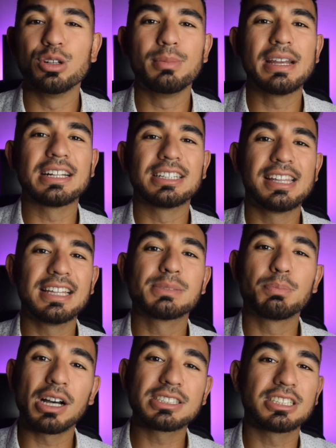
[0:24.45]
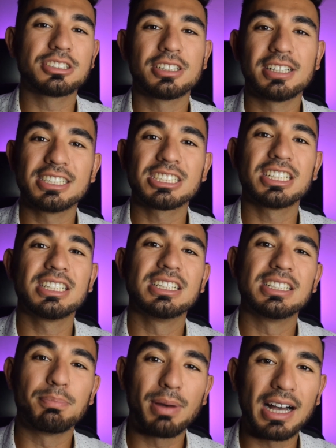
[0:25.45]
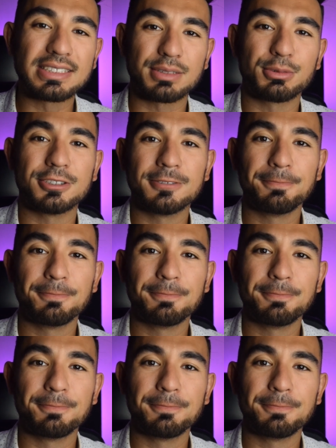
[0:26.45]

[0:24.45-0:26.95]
who make this Boston tradition possible.